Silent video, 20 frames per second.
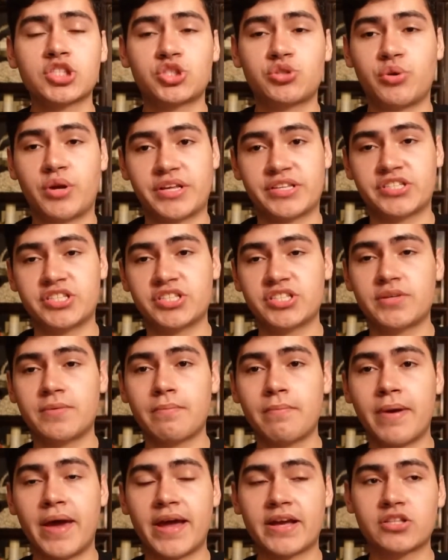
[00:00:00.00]

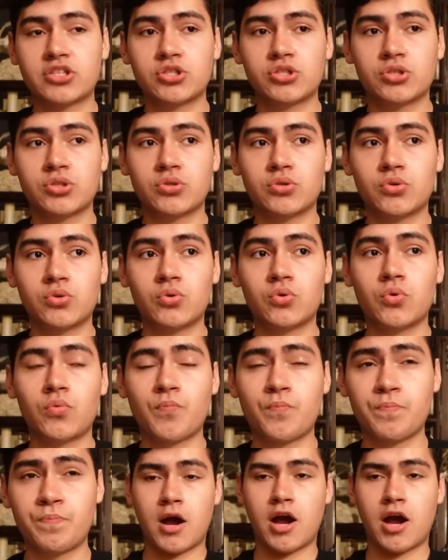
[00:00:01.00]
transition back to